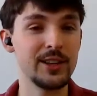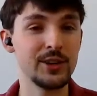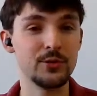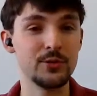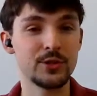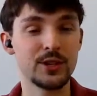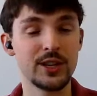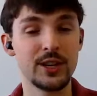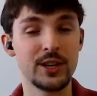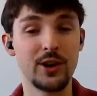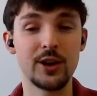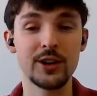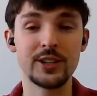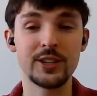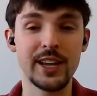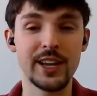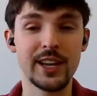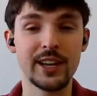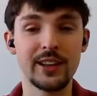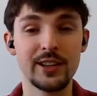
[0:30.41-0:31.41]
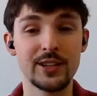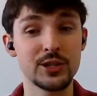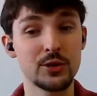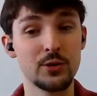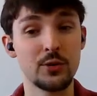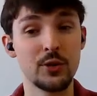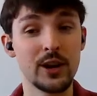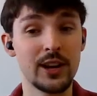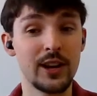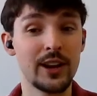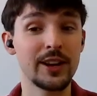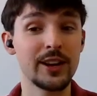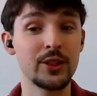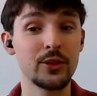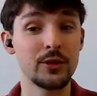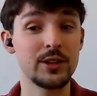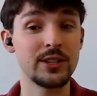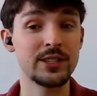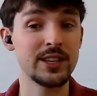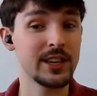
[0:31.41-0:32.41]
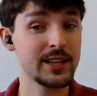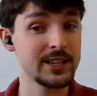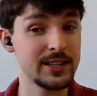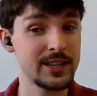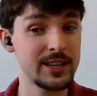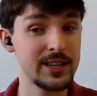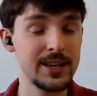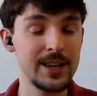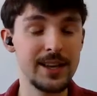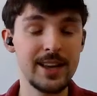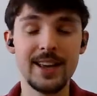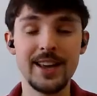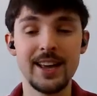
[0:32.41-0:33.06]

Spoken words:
using Articulate Storyline 360,